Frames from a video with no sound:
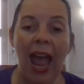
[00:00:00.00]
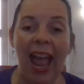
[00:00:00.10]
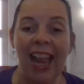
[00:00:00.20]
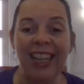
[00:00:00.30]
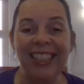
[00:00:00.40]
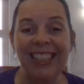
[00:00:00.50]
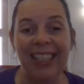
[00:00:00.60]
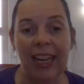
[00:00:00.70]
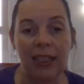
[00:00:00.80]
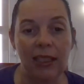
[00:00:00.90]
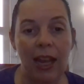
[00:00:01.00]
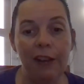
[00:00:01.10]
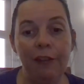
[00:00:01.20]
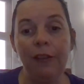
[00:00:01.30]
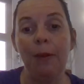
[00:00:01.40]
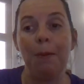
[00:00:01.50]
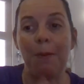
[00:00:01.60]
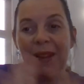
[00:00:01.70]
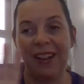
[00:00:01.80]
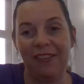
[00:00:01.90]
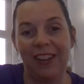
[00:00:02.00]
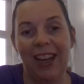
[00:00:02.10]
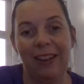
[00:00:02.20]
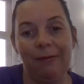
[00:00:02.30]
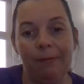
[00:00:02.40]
and stay safe. Bye for now.